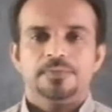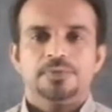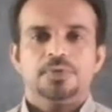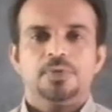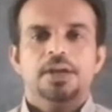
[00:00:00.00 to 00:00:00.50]

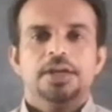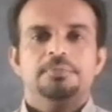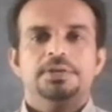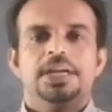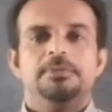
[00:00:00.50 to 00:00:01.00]
So
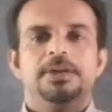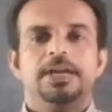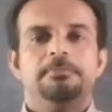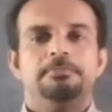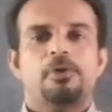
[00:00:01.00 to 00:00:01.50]
it became
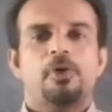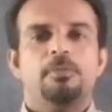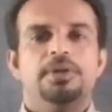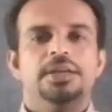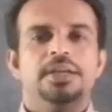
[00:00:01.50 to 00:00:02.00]
a
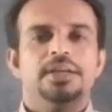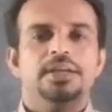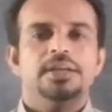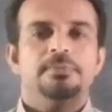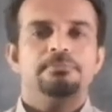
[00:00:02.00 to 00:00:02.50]

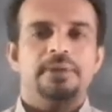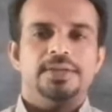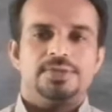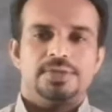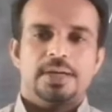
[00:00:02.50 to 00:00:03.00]
prominent
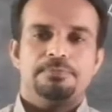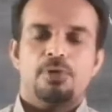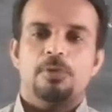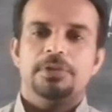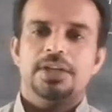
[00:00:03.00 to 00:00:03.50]
place, a
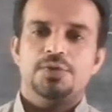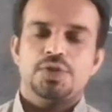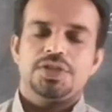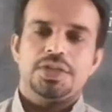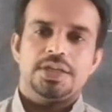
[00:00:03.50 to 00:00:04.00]
prominent
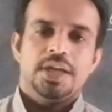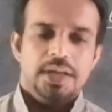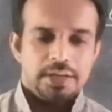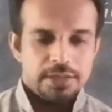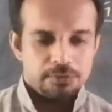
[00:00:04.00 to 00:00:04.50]

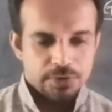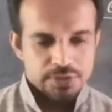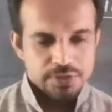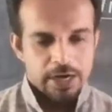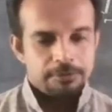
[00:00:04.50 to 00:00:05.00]
city in the
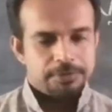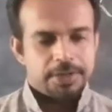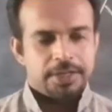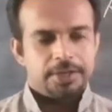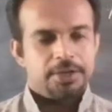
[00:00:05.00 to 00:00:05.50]
West
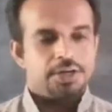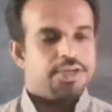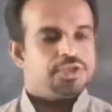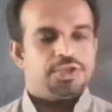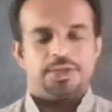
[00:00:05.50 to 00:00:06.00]
African
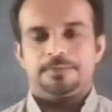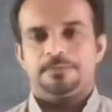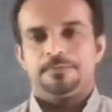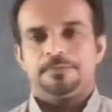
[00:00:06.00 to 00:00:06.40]
region.